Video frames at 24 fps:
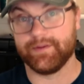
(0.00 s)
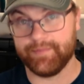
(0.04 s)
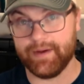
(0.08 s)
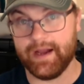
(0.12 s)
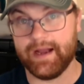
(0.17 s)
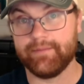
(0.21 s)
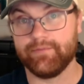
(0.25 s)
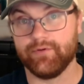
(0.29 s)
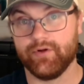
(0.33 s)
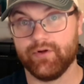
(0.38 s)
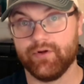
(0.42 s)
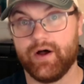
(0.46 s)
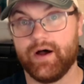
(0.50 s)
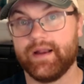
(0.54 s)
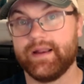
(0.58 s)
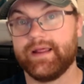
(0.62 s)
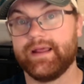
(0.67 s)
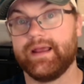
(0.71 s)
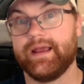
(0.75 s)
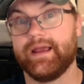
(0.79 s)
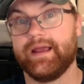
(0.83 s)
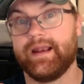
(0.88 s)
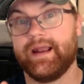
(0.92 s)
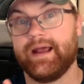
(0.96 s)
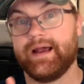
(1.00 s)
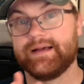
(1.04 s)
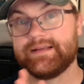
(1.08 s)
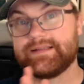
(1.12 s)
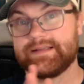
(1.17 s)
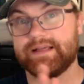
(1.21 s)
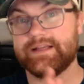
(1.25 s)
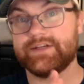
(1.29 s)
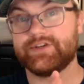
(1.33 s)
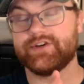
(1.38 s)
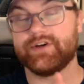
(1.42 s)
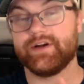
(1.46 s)
Bible on it and has
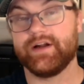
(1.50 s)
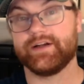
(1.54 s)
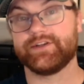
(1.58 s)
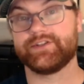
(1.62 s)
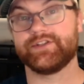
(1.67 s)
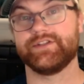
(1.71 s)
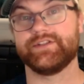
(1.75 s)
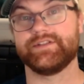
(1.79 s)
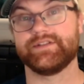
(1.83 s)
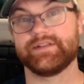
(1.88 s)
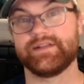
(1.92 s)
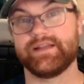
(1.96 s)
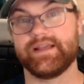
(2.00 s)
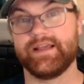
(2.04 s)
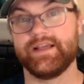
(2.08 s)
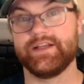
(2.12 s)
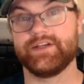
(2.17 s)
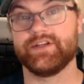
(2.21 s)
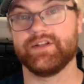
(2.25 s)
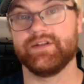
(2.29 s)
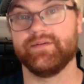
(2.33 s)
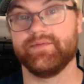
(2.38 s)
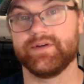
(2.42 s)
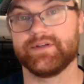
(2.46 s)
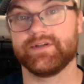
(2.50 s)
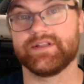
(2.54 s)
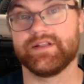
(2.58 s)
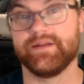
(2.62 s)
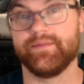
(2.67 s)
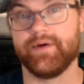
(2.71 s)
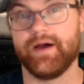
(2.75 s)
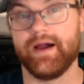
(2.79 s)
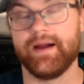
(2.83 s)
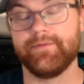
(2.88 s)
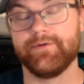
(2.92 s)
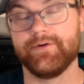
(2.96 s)
introductions to each of the books of the
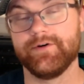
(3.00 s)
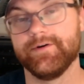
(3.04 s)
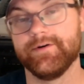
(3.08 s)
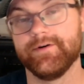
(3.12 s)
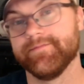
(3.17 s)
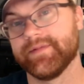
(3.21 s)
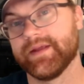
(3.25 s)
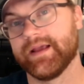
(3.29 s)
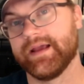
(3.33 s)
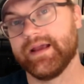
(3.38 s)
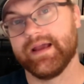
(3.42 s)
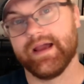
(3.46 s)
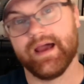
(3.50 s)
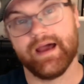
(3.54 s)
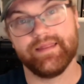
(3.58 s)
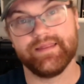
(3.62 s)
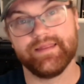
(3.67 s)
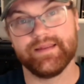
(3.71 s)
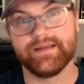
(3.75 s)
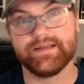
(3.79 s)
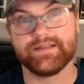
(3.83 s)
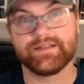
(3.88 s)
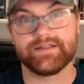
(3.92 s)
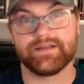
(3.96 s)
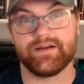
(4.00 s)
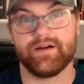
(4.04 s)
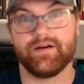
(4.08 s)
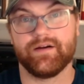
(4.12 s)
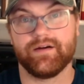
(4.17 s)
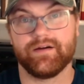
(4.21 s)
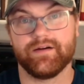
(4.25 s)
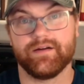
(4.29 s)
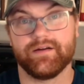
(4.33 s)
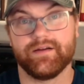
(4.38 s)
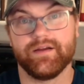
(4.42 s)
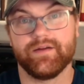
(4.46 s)
Bible. And these
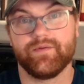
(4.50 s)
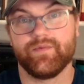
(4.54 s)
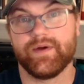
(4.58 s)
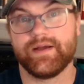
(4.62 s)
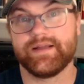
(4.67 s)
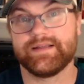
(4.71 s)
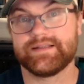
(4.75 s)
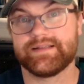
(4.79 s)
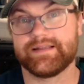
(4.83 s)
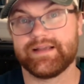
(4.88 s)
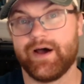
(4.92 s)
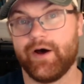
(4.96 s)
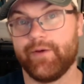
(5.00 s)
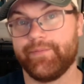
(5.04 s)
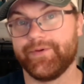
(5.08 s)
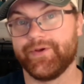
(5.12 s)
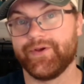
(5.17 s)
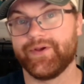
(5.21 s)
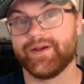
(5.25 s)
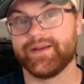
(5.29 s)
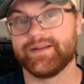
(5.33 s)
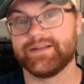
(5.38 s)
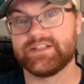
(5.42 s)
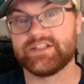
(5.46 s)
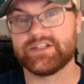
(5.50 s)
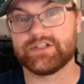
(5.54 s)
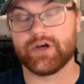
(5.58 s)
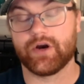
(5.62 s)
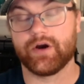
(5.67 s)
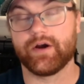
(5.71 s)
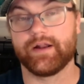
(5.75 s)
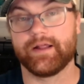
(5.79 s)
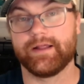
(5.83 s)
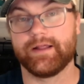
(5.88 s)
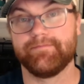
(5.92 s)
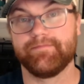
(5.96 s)
are good ways to help you get
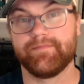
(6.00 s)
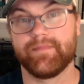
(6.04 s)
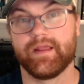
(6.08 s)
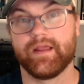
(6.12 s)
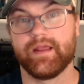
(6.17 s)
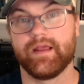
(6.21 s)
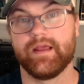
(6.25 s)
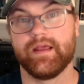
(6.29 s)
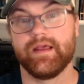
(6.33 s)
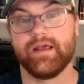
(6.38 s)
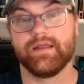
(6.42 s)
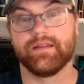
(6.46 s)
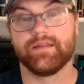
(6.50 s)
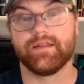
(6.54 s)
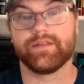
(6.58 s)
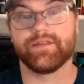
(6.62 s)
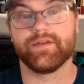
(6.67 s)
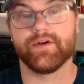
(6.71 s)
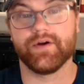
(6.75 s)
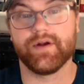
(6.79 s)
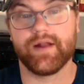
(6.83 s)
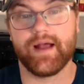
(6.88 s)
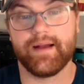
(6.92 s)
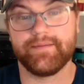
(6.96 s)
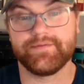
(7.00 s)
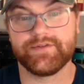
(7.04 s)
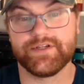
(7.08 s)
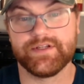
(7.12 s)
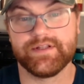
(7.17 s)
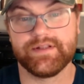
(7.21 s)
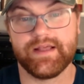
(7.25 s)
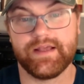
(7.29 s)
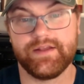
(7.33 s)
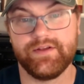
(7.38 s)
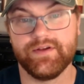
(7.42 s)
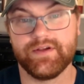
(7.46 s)
started. The third
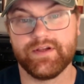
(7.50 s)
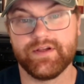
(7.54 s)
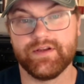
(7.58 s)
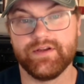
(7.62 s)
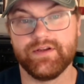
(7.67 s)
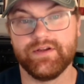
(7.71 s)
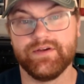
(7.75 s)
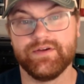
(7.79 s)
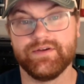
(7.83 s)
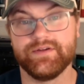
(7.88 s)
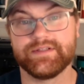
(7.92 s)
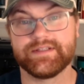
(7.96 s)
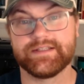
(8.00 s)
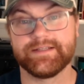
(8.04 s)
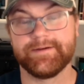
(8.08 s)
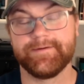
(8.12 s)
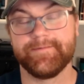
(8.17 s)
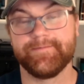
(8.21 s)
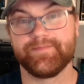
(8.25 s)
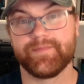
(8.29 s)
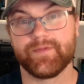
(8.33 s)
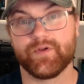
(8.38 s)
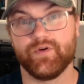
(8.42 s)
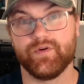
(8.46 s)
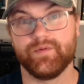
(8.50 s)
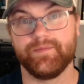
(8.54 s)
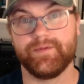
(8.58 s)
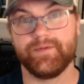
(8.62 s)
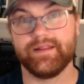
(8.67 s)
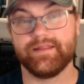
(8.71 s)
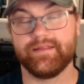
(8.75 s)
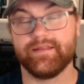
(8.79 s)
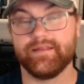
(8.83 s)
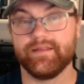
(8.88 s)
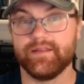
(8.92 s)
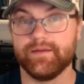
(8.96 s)
option that you could use would be
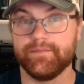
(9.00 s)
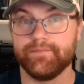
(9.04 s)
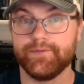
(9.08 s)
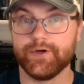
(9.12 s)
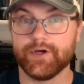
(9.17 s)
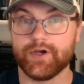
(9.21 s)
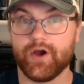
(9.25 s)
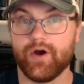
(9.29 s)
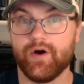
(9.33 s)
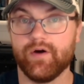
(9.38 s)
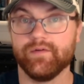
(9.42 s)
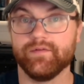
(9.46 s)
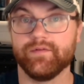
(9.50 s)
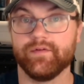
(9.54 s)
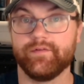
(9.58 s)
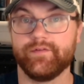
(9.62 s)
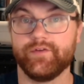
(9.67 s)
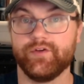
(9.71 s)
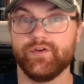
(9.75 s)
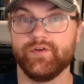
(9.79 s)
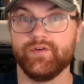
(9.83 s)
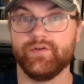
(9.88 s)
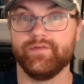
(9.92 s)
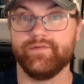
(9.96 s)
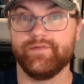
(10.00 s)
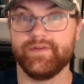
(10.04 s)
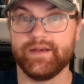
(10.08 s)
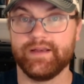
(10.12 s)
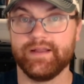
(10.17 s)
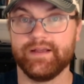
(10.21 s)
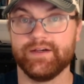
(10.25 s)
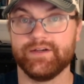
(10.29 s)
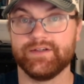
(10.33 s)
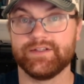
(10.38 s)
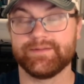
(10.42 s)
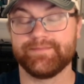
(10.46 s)
the book overview
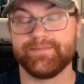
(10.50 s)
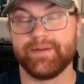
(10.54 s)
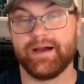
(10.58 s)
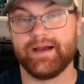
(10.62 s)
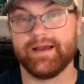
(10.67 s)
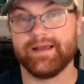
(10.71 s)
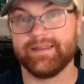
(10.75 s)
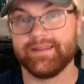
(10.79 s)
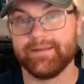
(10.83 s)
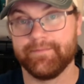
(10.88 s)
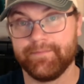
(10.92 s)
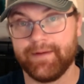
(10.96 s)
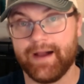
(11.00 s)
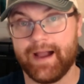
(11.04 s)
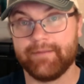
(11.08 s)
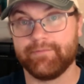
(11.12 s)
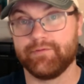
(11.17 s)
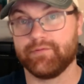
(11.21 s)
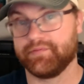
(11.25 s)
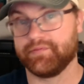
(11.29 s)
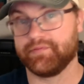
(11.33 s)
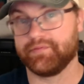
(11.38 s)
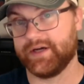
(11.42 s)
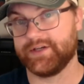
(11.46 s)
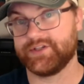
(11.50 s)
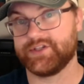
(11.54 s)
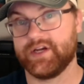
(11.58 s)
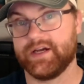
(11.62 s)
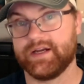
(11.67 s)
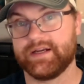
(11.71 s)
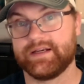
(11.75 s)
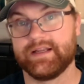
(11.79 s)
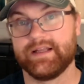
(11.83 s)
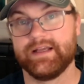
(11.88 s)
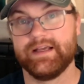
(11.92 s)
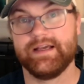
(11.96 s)
videos by the Bible
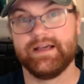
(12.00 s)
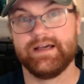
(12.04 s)
Project.